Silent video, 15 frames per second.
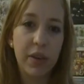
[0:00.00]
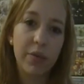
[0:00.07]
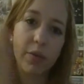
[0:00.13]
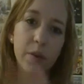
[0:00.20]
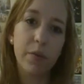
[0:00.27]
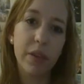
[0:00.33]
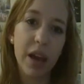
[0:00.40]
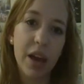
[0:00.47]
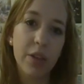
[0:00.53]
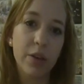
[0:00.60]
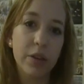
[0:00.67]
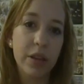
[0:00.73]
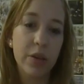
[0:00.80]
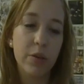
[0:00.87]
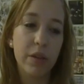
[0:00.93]
in favor of the
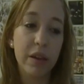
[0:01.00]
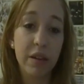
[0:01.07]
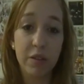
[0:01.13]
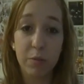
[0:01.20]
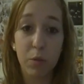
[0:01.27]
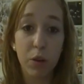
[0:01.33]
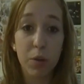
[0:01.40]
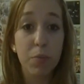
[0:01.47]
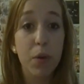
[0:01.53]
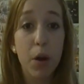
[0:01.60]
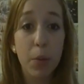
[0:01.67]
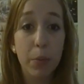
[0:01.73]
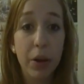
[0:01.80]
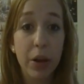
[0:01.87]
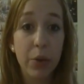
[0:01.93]
other that you think is more
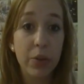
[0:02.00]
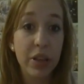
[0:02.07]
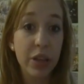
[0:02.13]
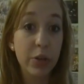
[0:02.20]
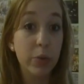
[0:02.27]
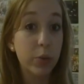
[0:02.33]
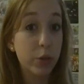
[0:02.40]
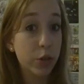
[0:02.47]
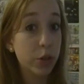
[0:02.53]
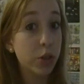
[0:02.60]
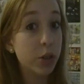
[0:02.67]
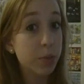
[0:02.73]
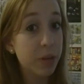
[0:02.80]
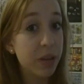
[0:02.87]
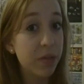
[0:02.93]
appropriate or that you
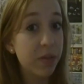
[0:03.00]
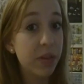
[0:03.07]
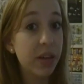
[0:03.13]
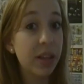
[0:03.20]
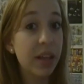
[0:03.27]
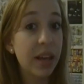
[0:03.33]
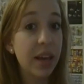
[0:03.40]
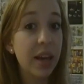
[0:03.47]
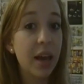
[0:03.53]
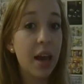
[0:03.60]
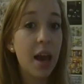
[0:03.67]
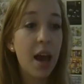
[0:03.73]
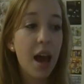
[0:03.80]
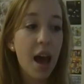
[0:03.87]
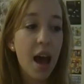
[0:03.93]
should be feeling.
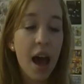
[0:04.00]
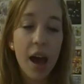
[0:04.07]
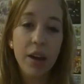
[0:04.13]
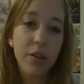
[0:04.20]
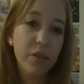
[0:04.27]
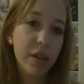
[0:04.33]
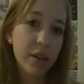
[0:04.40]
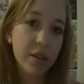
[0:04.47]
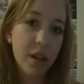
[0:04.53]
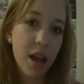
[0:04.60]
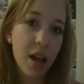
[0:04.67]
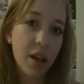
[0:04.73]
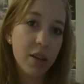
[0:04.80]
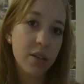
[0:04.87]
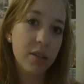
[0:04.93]
I do that a
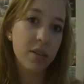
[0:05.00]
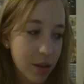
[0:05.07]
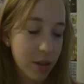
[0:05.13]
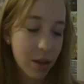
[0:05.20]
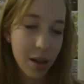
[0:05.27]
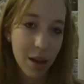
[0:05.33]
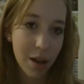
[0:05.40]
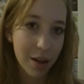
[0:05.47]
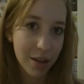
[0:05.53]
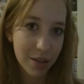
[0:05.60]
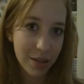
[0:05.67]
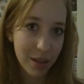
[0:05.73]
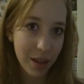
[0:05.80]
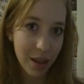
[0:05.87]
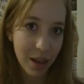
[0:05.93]
lot,
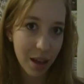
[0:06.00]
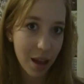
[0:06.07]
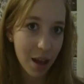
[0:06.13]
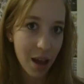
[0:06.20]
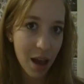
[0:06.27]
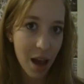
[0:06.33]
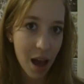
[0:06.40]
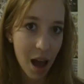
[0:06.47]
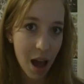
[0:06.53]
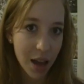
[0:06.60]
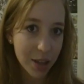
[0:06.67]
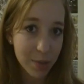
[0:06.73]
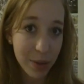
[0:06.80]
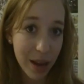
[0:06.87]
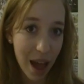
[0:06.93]
honestly.
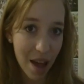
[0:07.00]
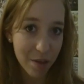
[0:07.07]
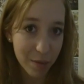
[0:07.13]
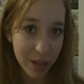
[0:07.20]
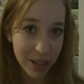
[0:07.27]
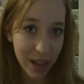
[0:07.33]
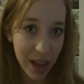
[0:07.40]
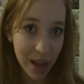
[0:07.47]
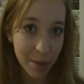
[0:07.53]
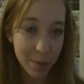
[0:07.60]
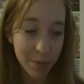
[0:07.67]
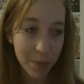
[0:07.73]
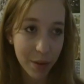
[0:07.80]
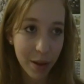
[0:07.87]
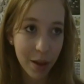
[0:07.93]
I spend half my
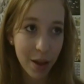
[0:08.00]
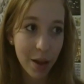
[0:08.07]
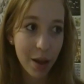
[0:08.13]
time